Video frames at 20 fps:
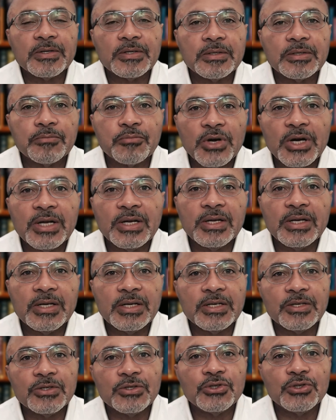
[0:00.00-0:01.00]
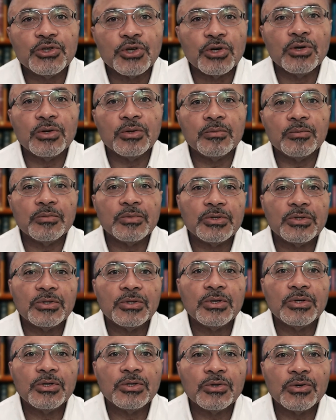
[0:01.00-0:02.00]
spread these
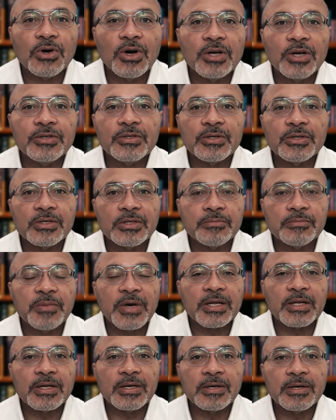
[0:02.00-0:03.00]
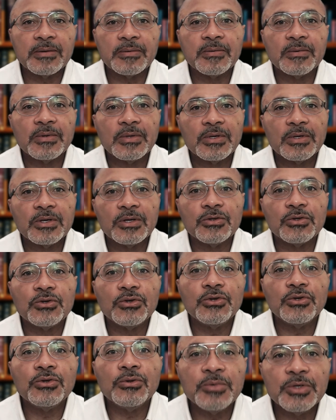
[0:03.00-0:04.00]
germs to unsuspecting
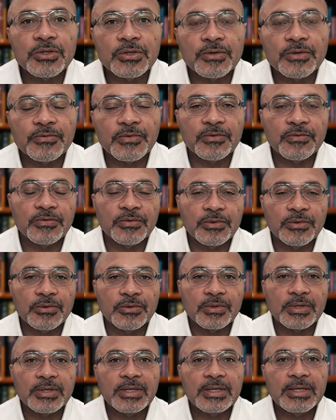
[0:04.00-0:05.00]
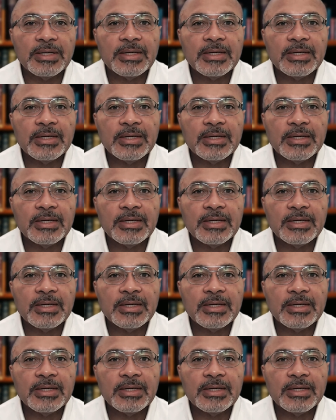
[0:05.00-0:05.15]
consumers of the food.